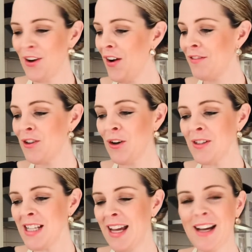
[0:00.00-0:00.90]
I've
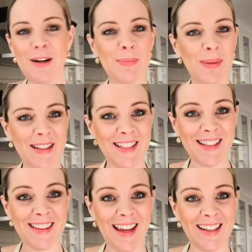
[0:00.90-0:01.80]
got our
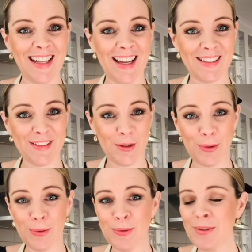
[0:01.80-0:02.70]
butter that has
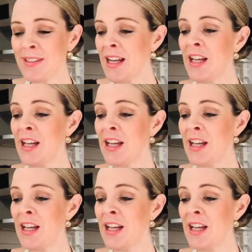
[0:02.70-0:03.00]
cooled.